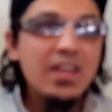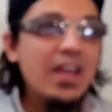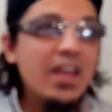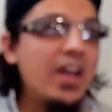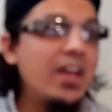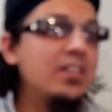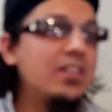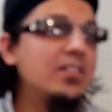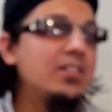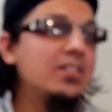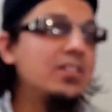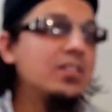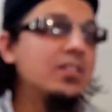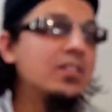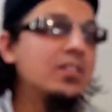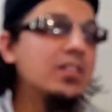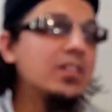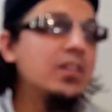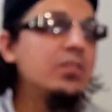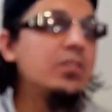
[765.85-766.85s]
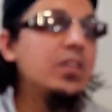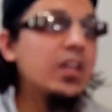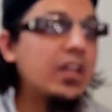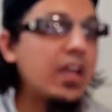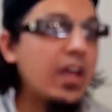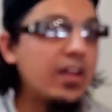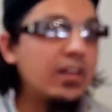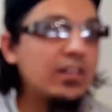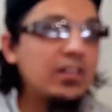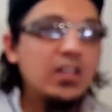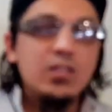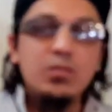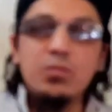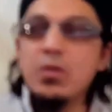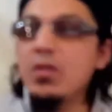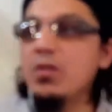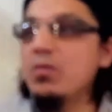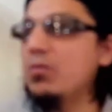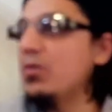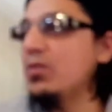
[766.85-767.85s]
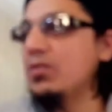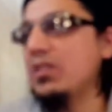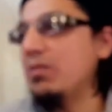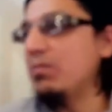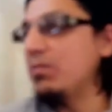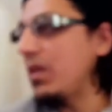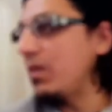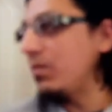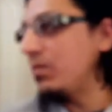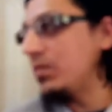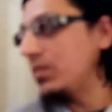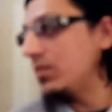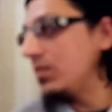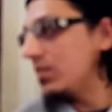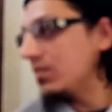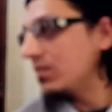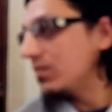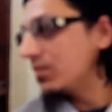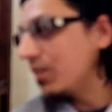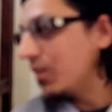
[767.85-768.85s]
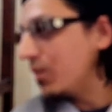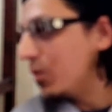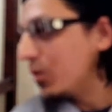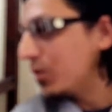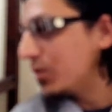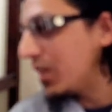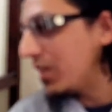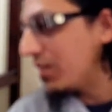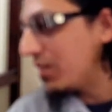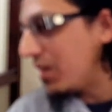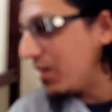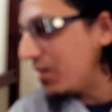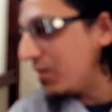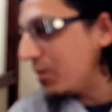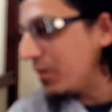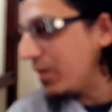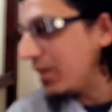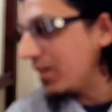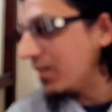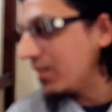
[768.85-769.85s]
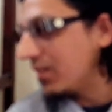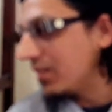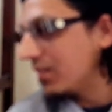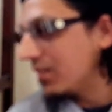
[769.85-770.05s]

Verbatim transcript: And if the character is beautiful, sometimes the looks are the other way.